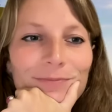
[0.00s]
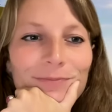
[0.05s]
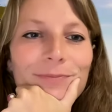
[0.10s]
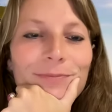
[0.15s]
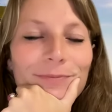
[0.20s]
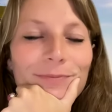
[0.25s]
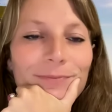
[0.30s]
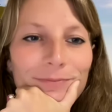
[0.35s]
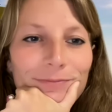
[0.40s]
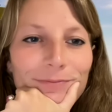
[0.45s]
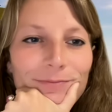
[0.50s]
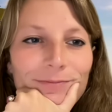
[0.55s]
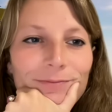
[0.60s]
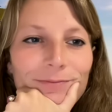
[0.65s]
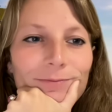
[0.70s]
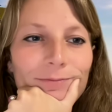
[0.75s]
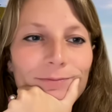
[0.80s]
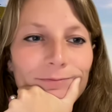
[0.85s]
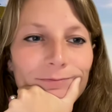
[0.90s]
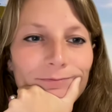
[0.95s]
understanding
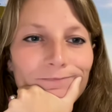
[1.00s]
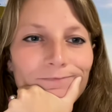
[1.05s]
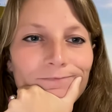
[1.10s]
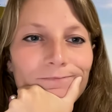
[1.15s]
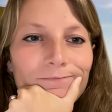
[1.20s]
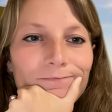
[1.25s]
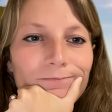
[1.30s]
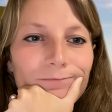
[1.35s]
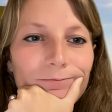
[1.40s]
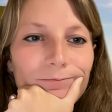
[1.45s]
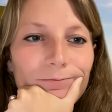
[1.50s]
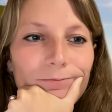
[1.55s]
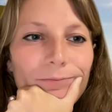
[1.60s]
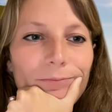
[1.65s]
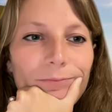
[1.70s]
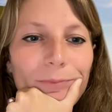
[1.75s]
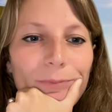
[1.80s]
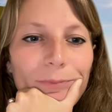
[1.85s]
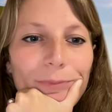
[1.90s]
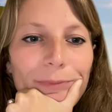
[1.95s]
how
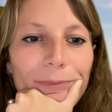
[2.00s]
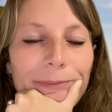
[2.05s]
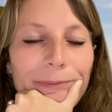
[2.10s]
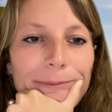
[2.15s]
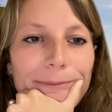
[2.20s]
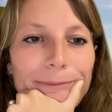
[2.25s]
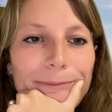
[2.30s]
this beautiful